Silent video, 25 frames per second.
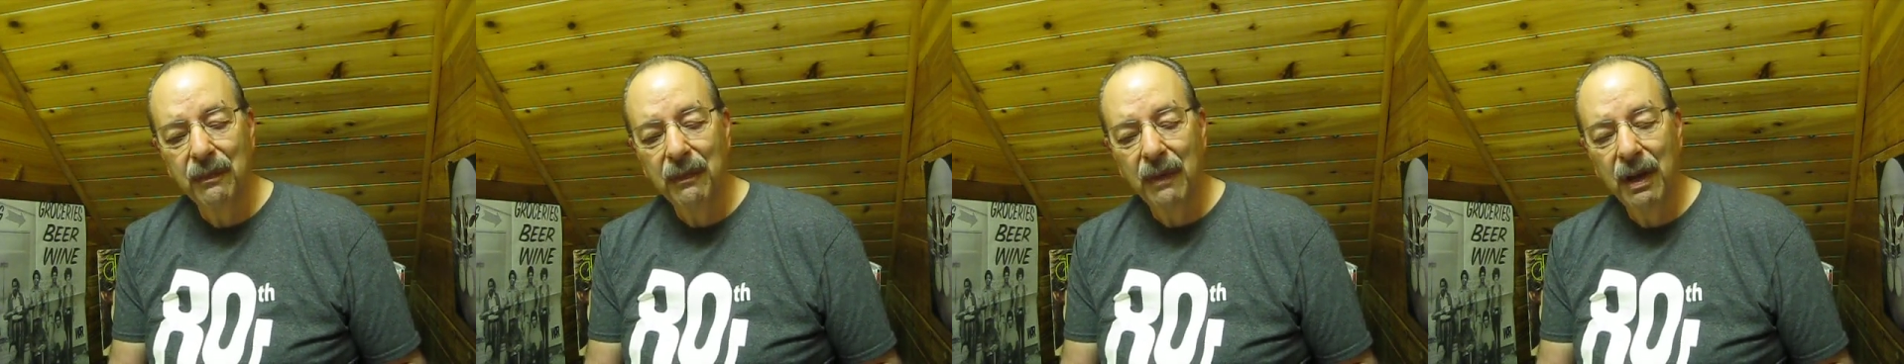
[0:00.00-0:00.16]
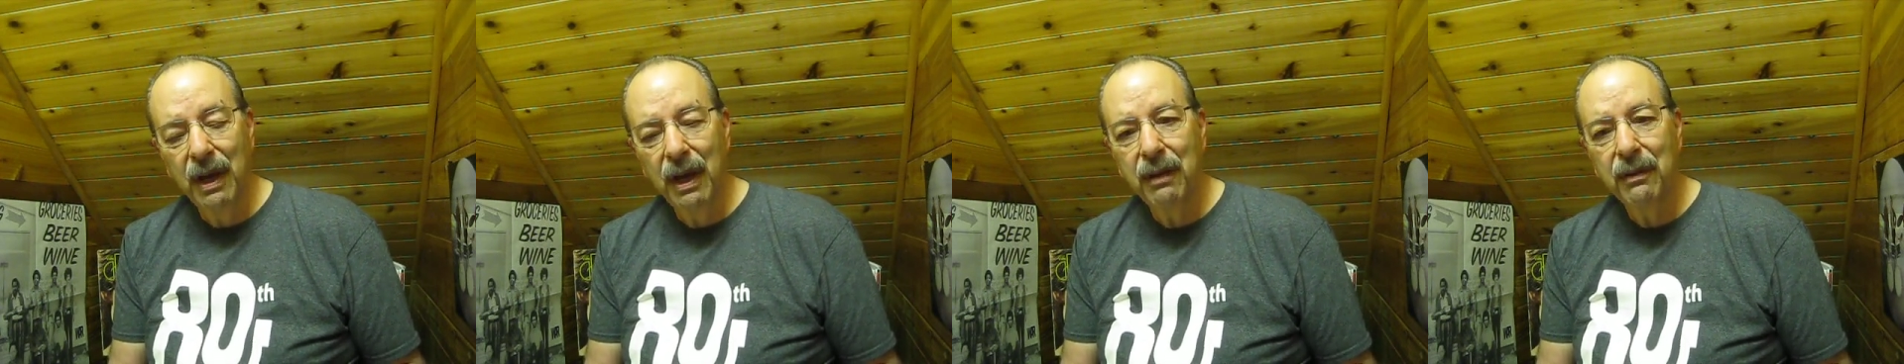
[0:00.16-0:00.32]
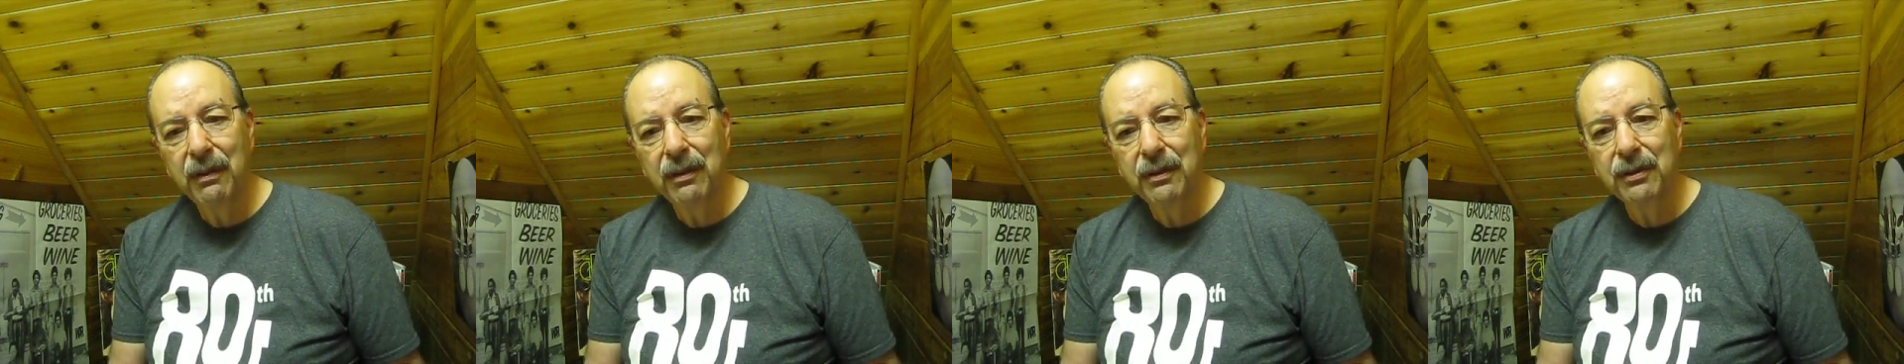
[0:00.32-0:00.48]

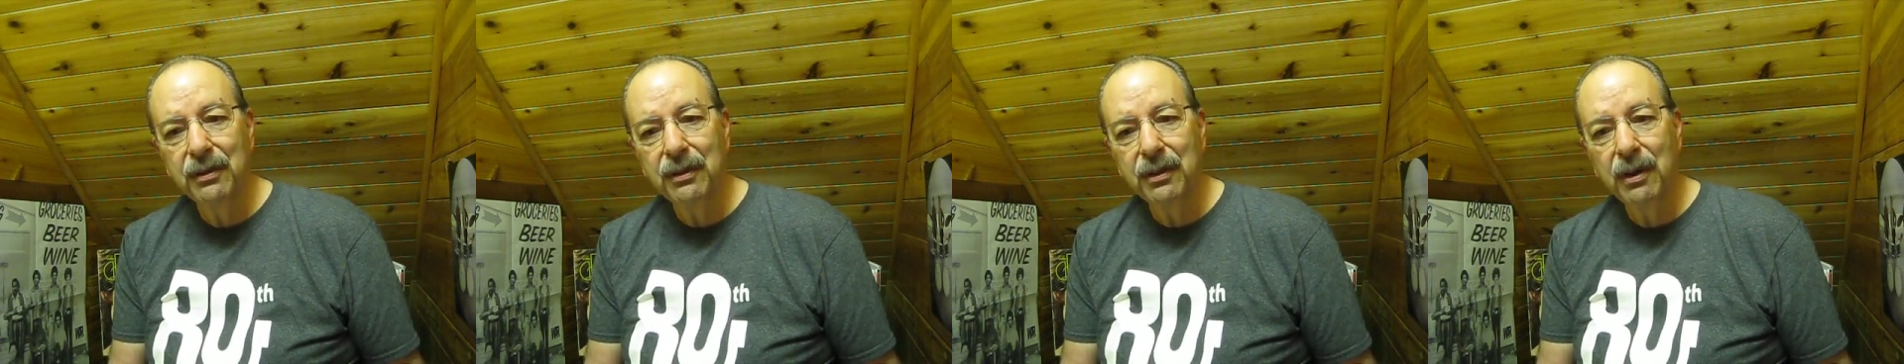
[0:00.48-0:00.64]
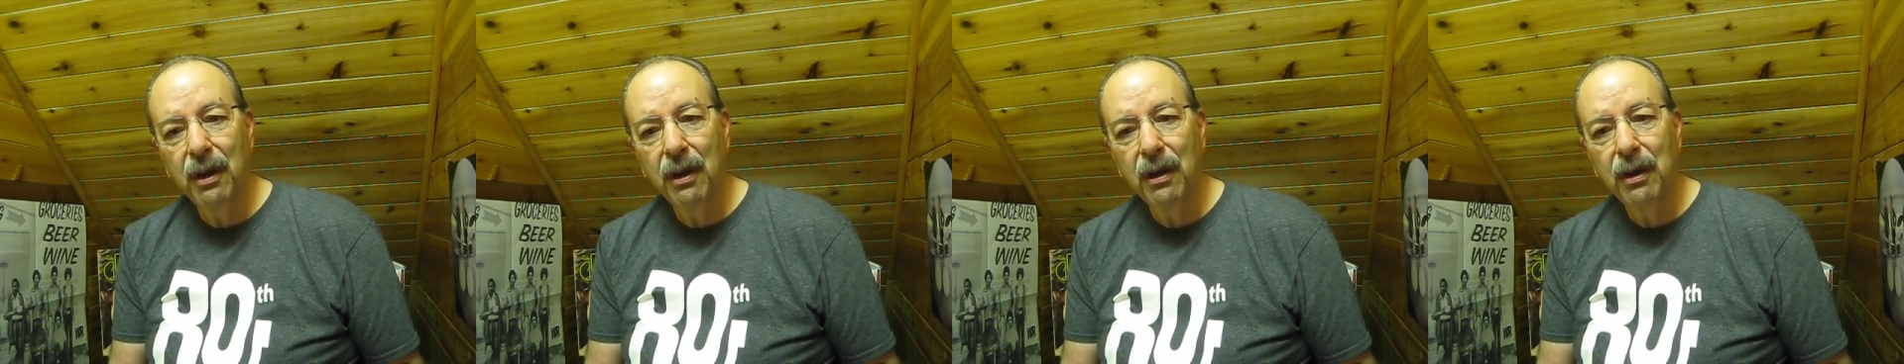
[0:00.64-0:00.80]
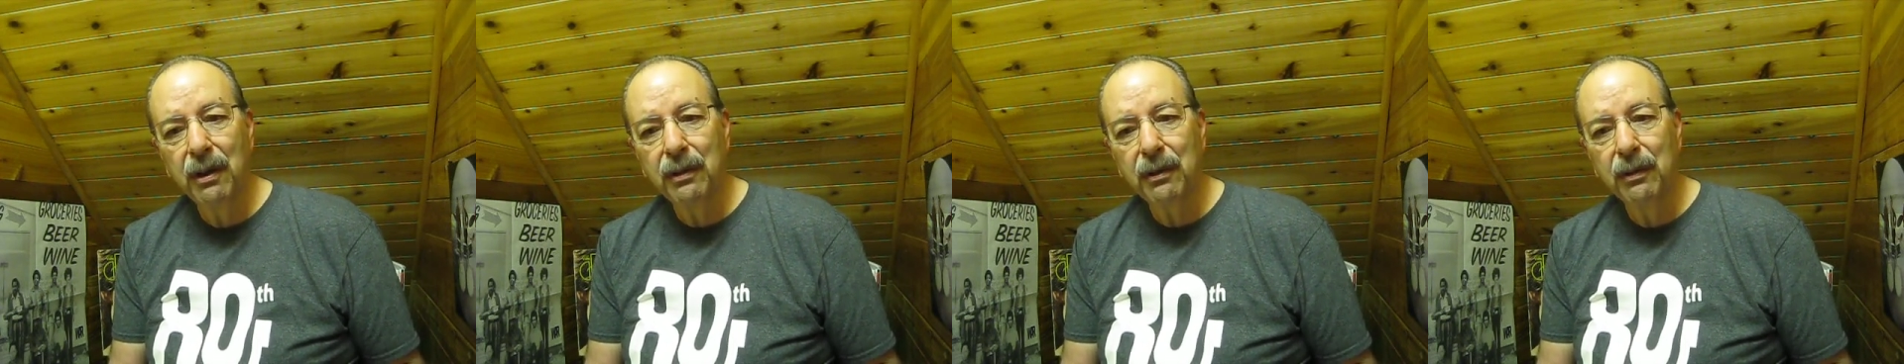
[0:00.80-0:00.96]
out of
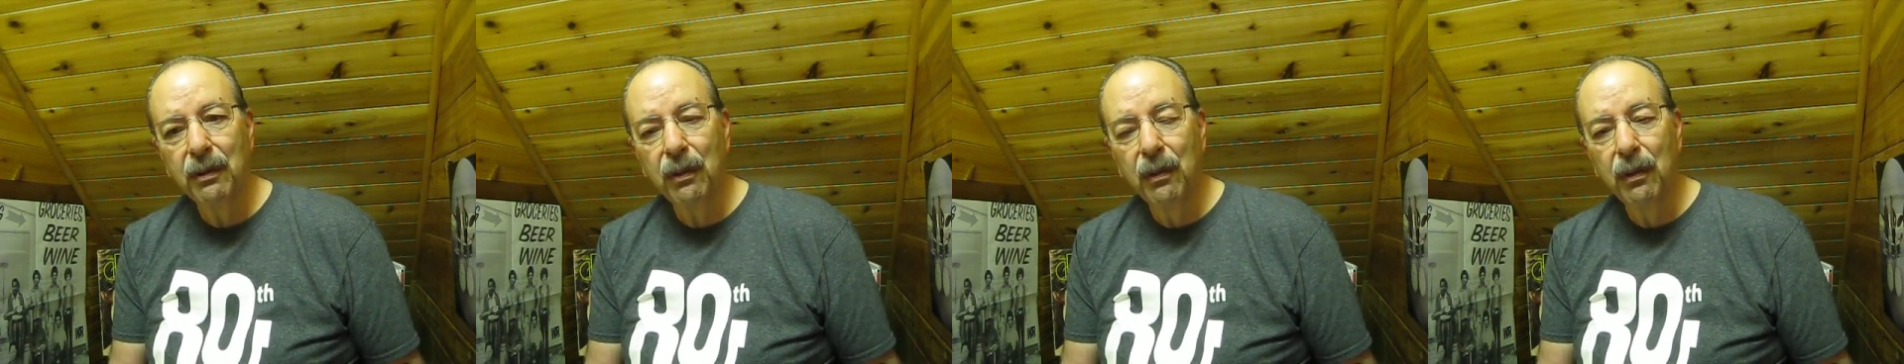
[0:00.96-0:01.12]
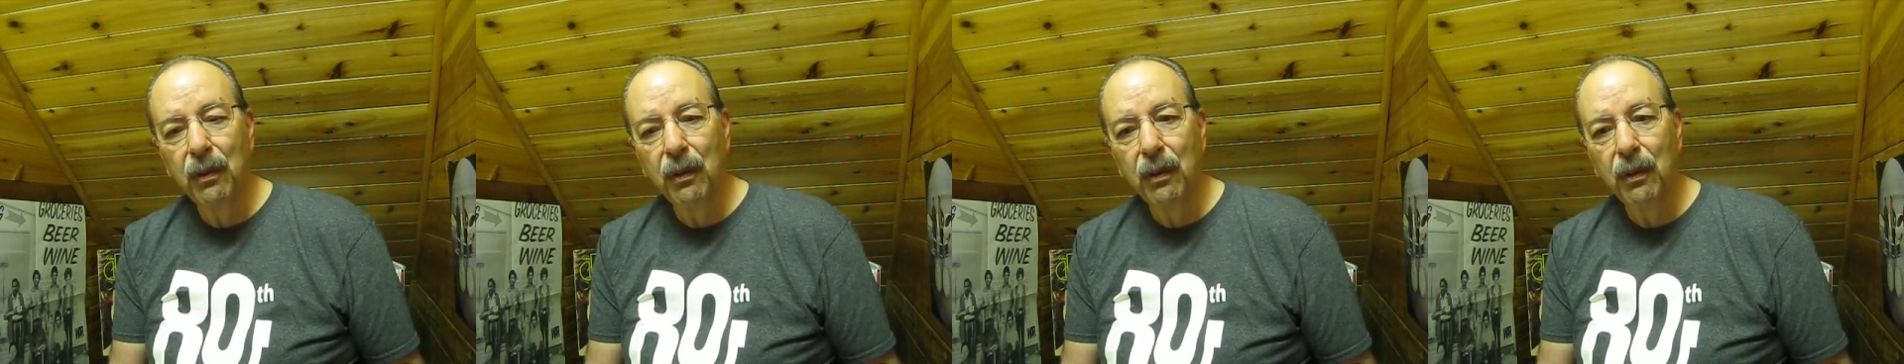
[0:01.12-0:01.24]
stock